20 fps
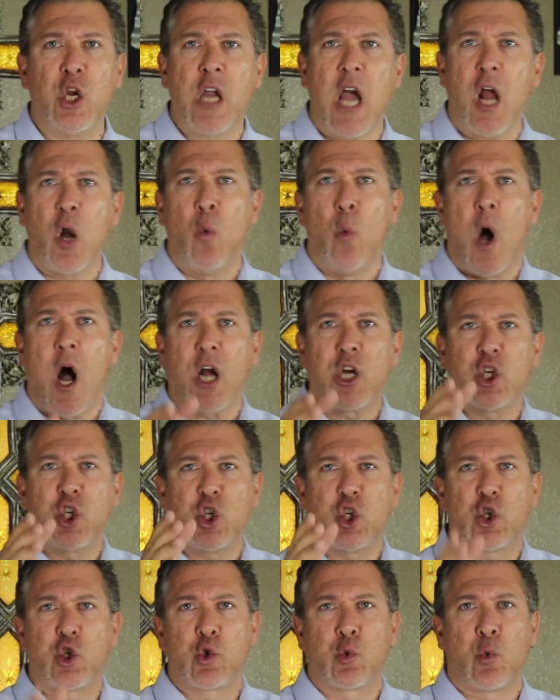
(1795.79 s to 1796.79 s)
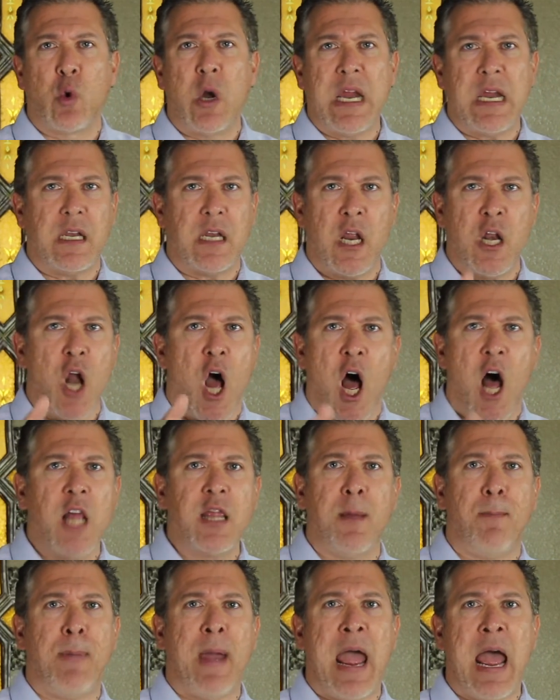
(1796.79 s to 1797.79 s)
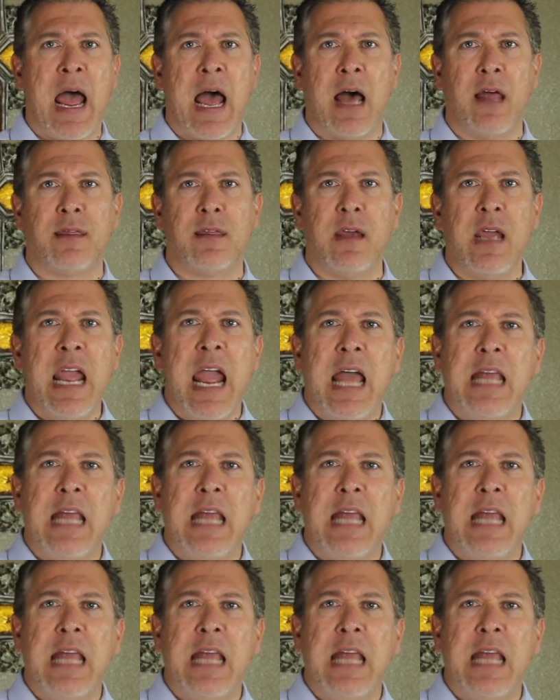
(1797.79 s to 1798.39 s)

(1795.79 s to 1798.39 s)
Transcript: You got to walk straight and on the path.